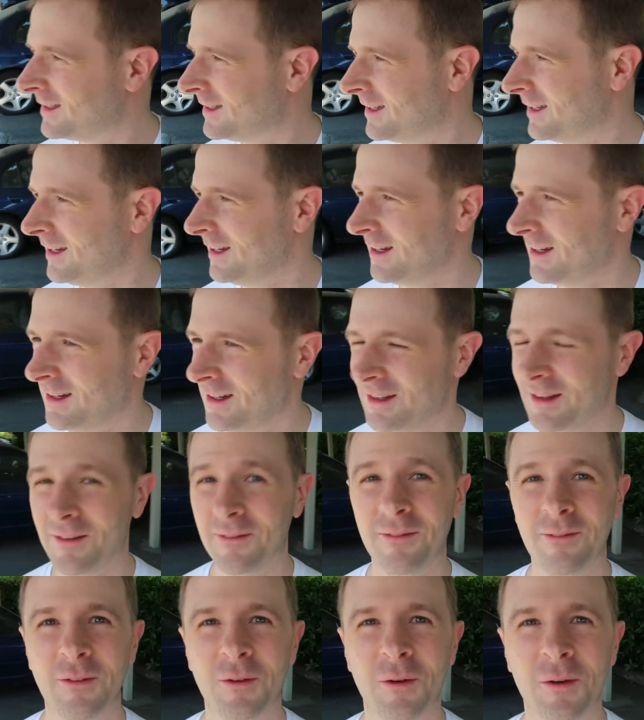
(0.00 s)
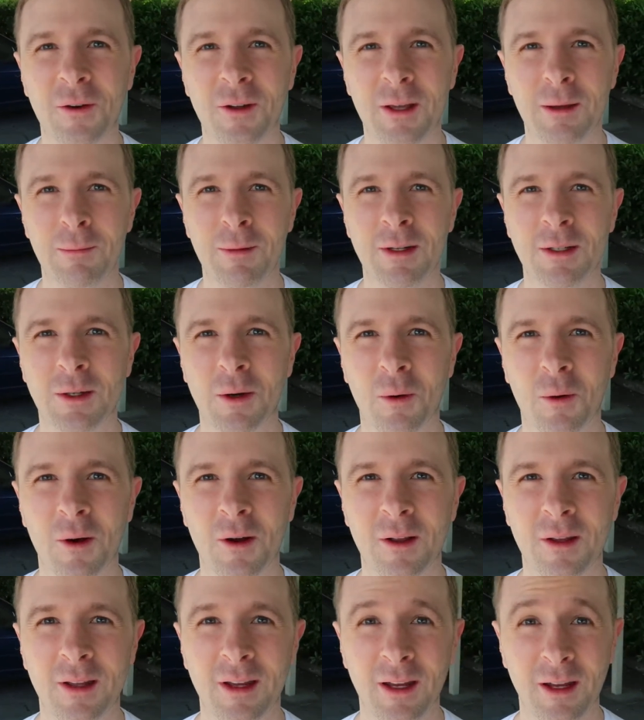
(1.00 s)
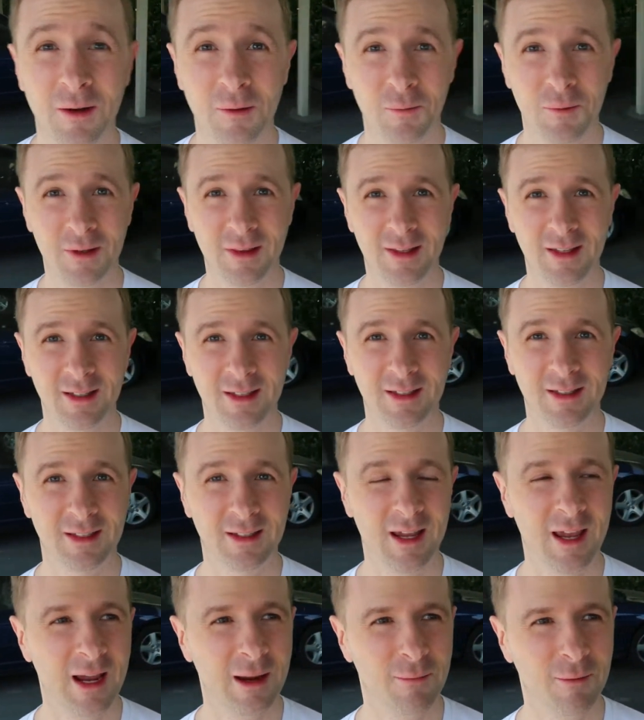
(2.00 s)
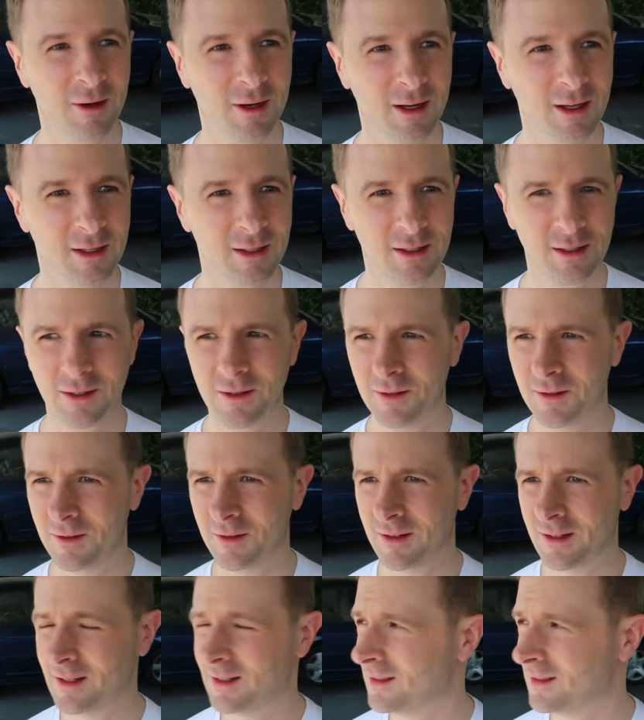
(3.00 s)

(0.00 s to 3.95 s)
see the full image quality and what this camera can do